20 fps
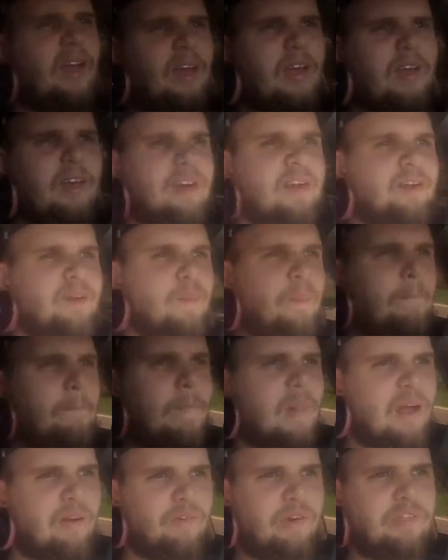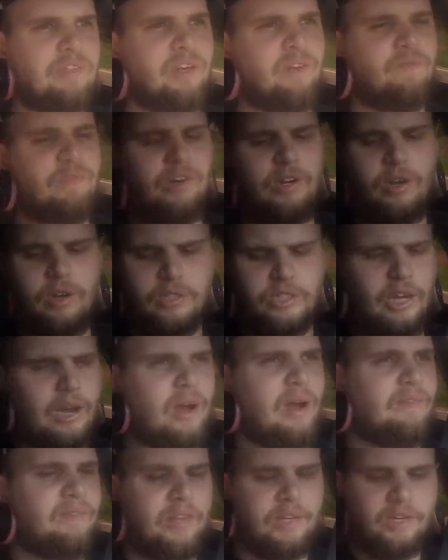and every 10 videos I'll
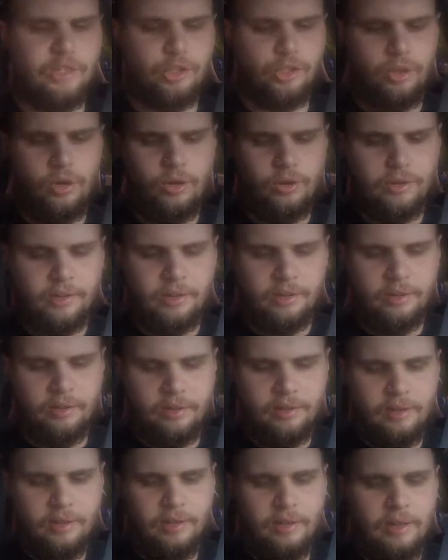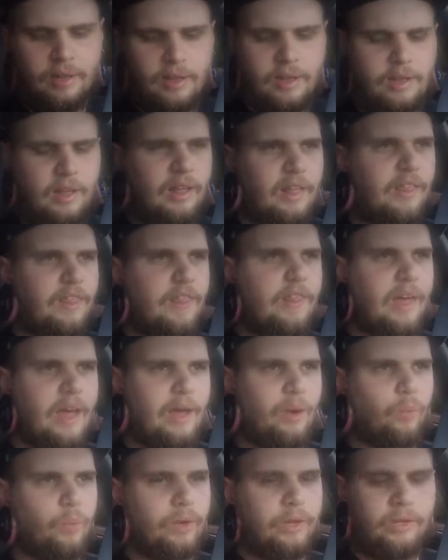have like a drawing
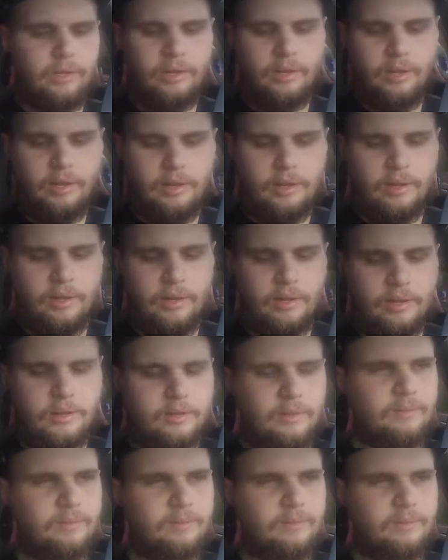that will